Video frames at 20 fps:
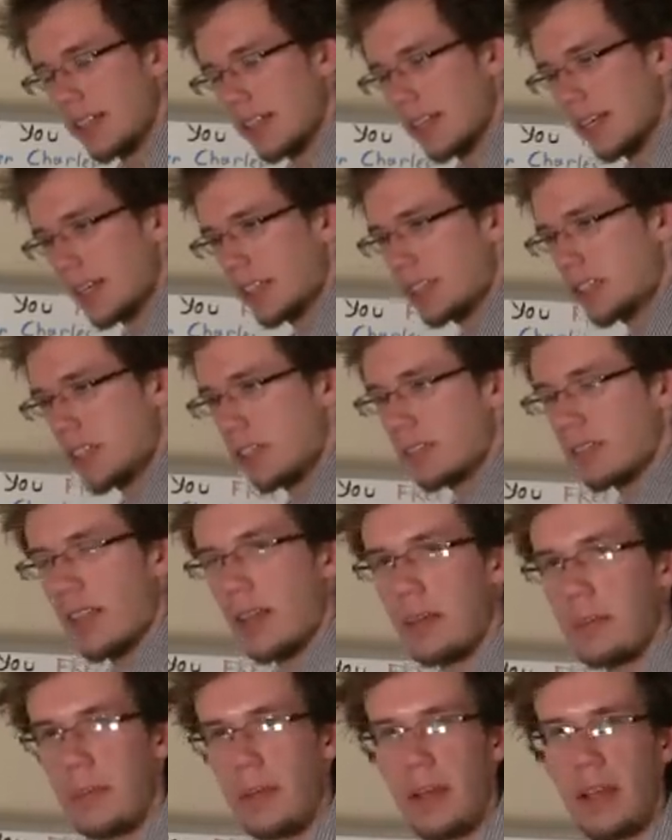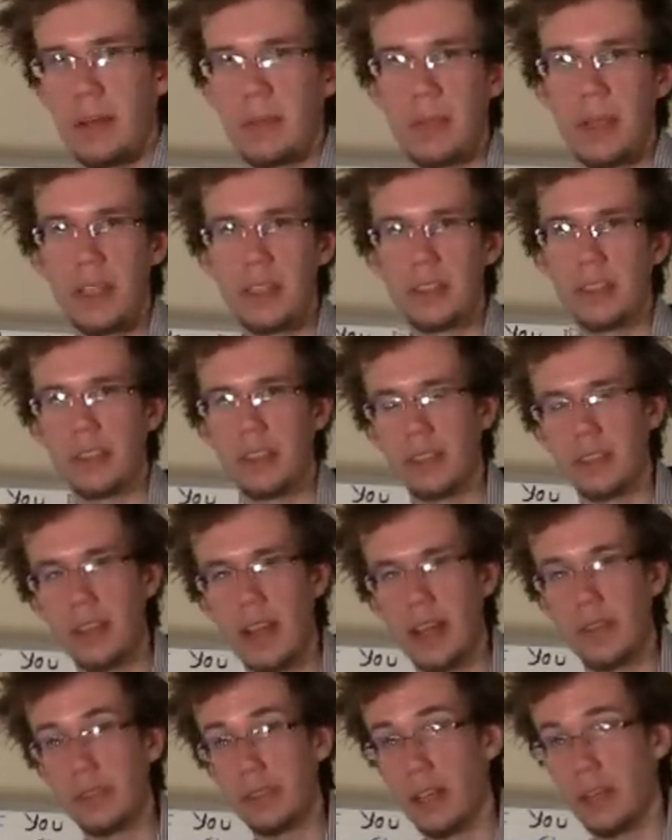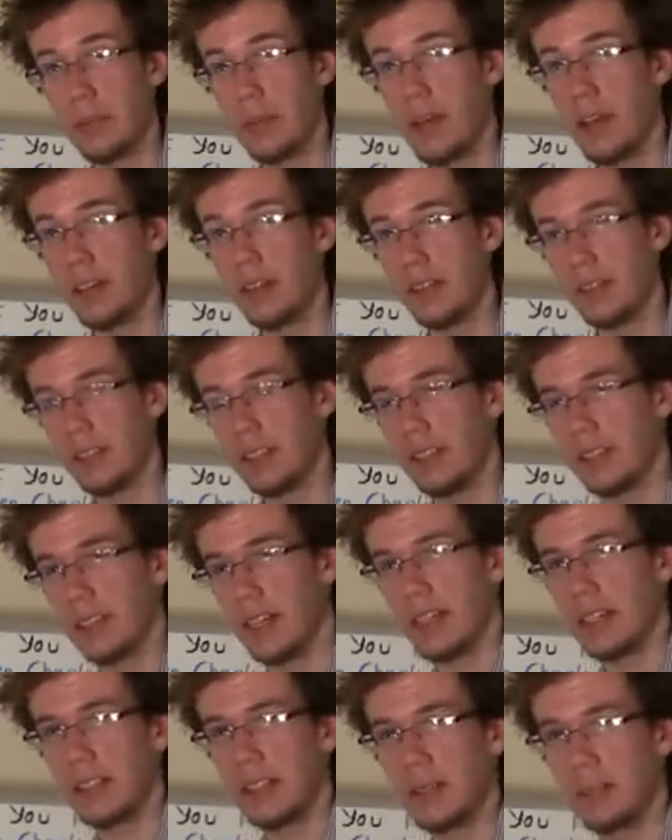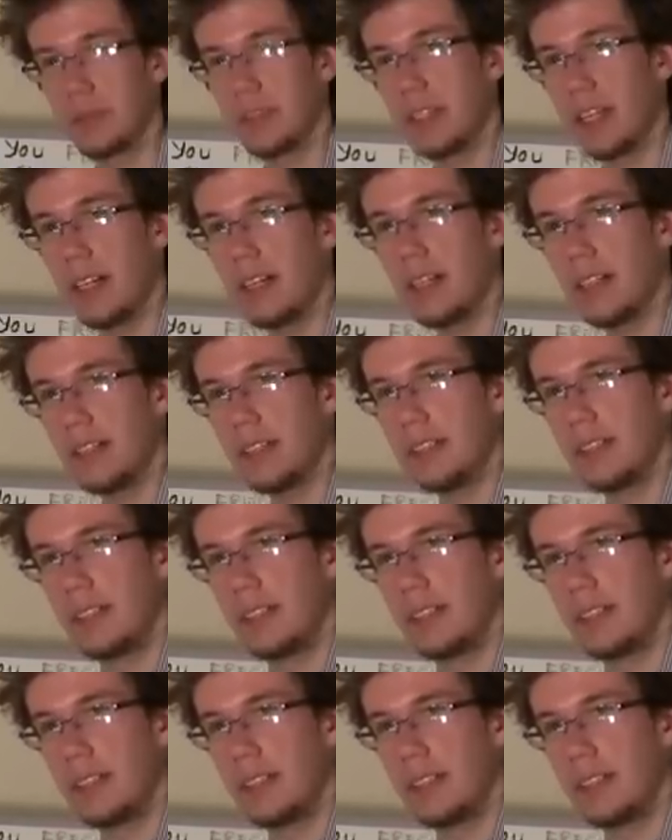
Like G flat major and F sharp minor are the exact same scale.